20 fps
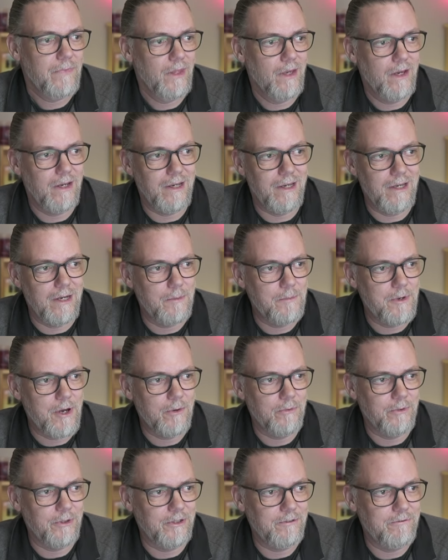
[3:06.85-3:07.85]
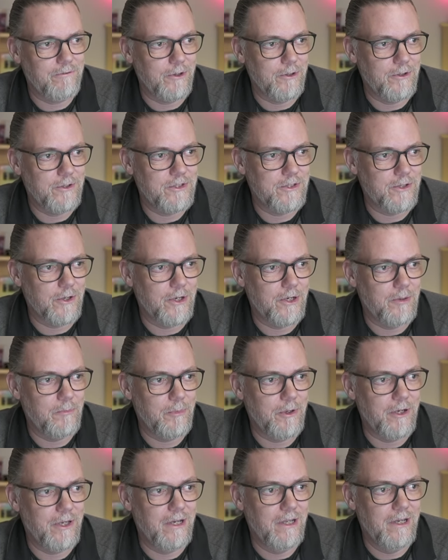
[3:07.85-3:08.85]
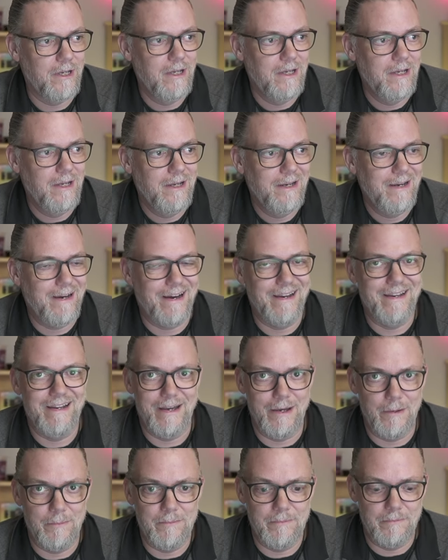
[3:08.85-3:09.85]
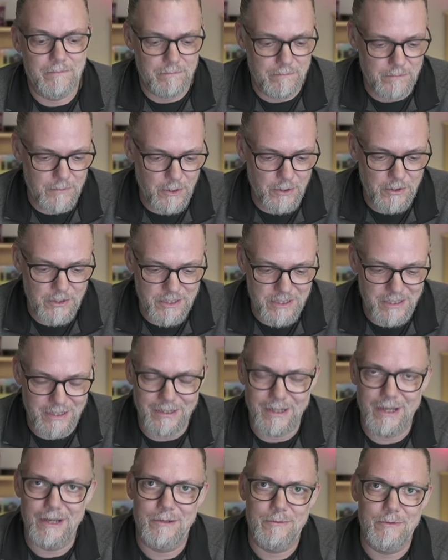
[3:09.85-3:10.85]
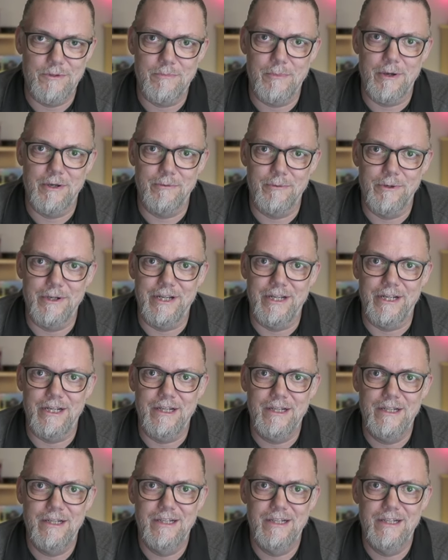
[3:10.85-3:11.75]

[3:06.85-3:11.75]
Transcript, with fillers: Again, I'm not really focused on it, but I am noticing, like with my ring,